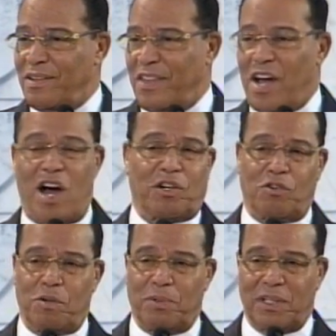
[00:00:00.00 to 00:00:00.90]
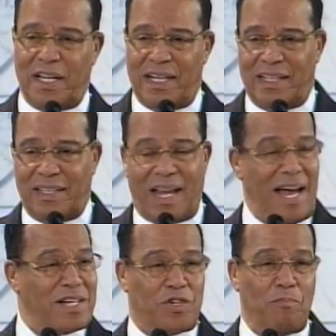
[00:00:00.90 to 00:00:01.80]
the Honorable
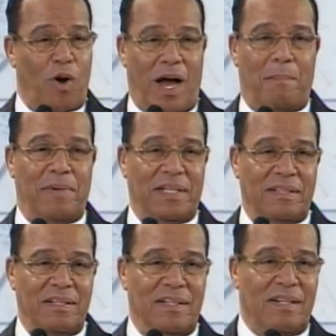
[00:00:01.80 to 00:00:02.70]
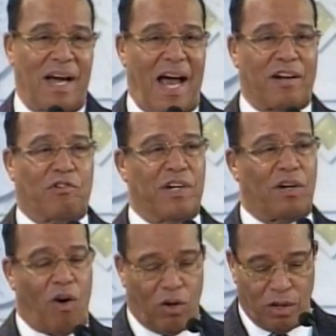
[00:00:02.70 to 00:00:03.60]
Elijah Muhammad. I greet
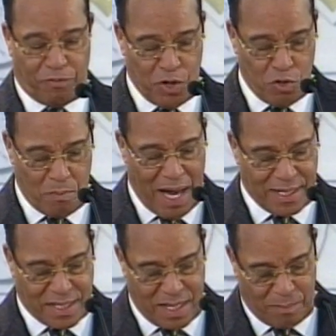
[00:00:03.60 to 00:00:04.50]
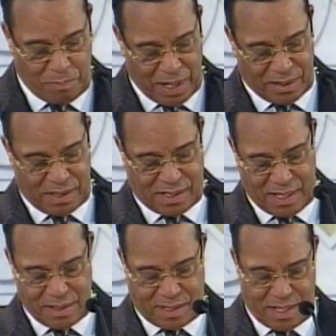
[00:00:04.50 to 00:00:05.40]
all of you, my dear brothers
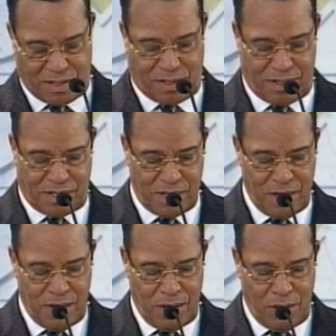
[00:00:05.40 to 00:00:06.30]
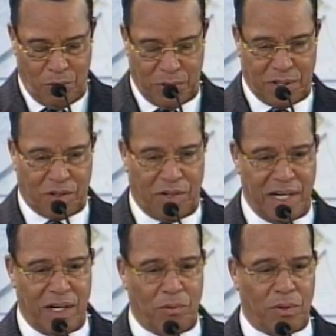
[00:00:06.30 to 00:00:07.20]
and sisters, with the
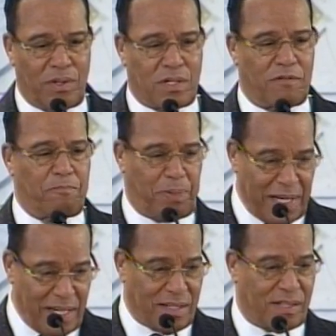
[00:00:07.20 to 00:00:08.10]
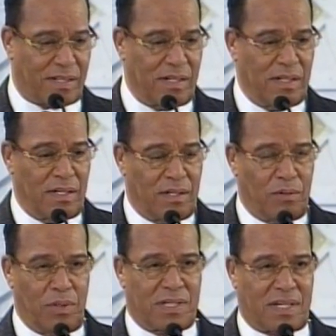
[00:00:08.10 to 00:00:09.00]
greeting words of peace.
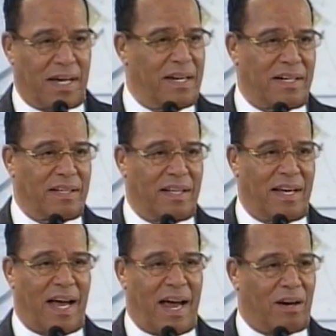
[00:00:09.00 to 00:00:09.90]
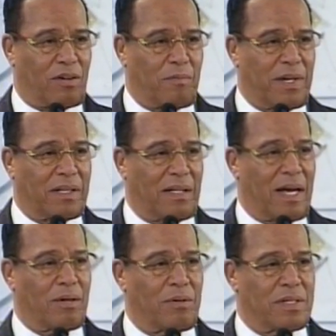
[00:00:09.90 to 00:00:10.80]
We say it in the Arabic
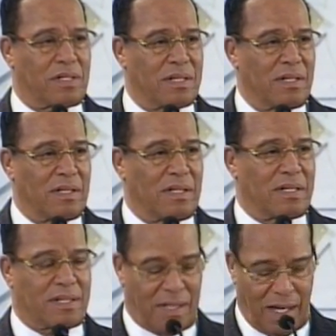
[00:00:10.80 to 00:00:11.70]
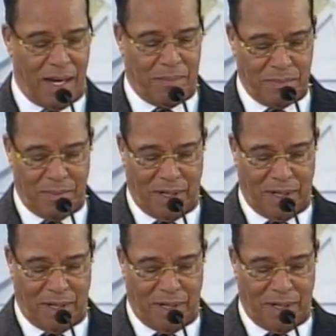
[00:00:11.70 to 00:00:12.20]
language, Assalamu